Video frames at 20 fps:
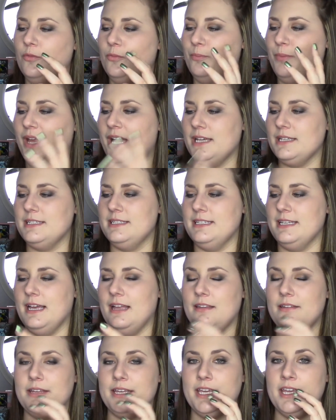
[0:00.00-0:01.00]

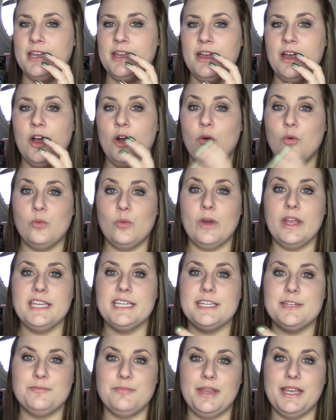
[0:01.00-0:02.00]
pastel-y,
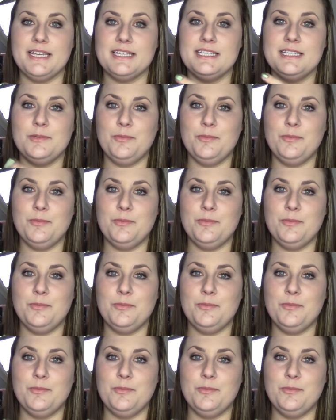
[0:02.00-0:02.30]
white-based